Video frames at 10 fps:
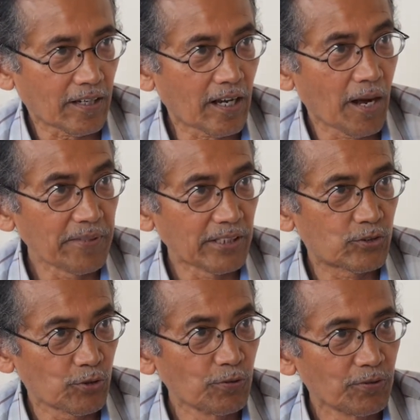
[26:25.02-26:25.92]
coming
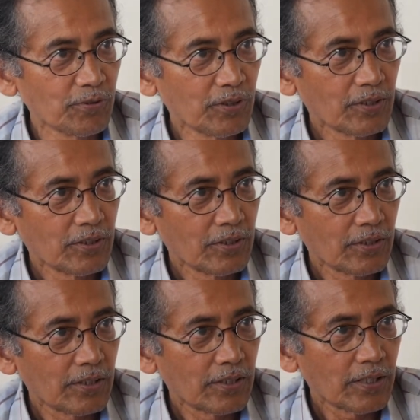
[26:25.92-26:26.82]
through,
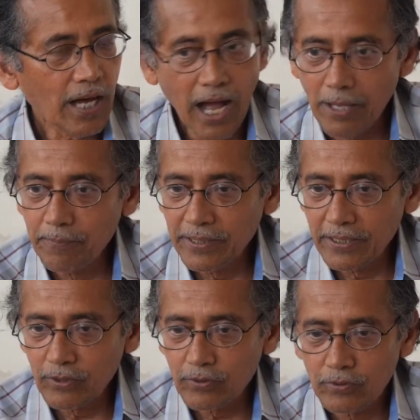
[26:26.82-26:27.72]
I
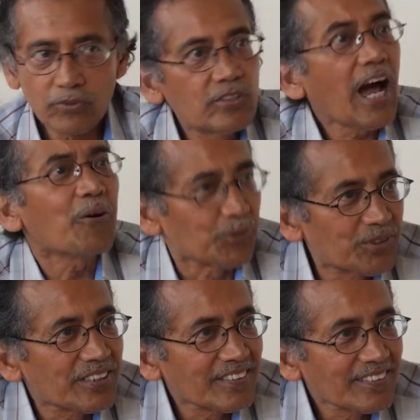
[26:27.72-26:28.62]
begin to
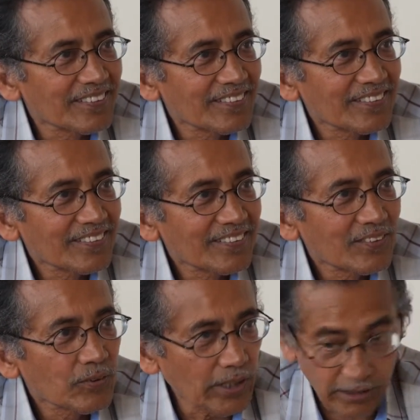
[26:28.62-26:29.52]
doubt,
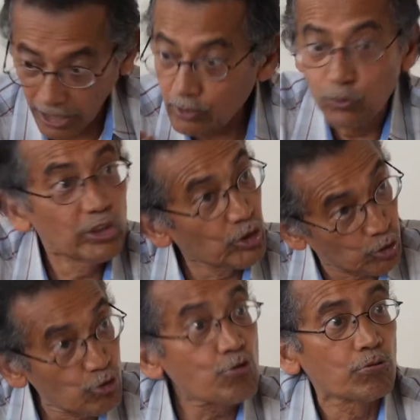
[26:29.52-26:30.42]
right? And which
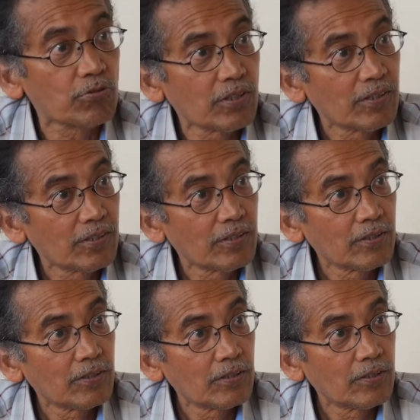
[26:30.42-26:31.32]
is true.
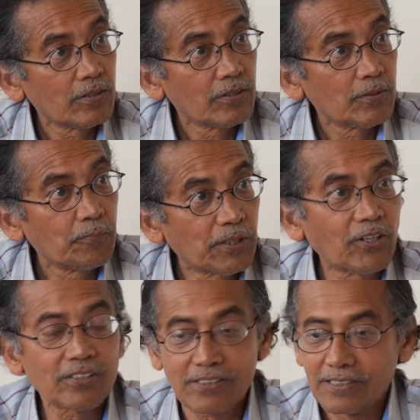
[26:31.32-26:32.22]

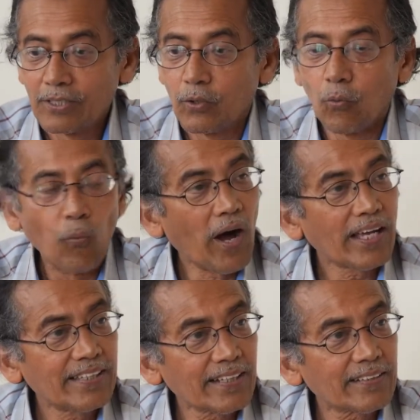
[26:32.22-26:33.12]
Because
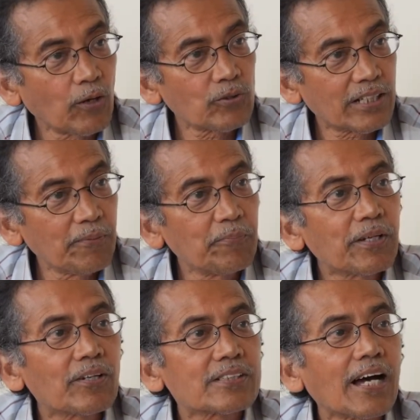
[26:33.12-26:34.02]
why that doubt came?
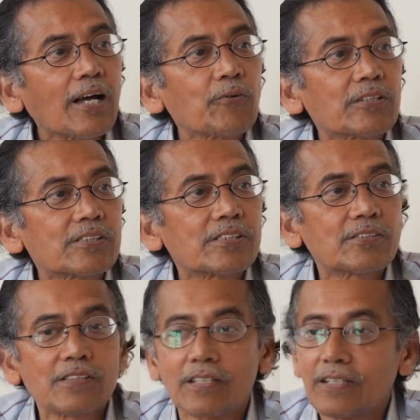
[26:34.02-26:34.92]
Because I was
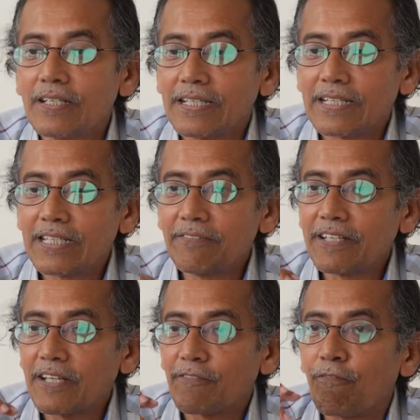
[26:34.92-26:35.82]

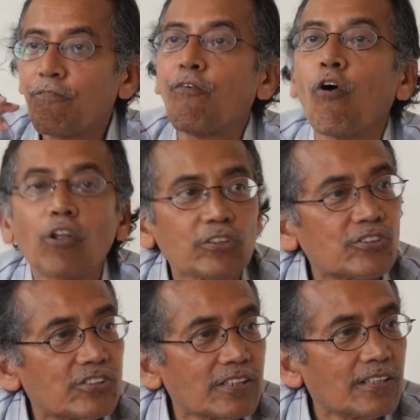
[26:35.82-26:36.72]
giving a
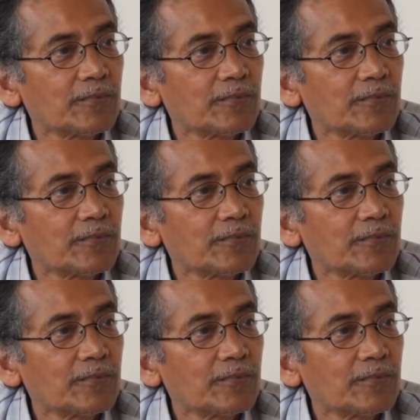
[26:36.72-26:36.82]
false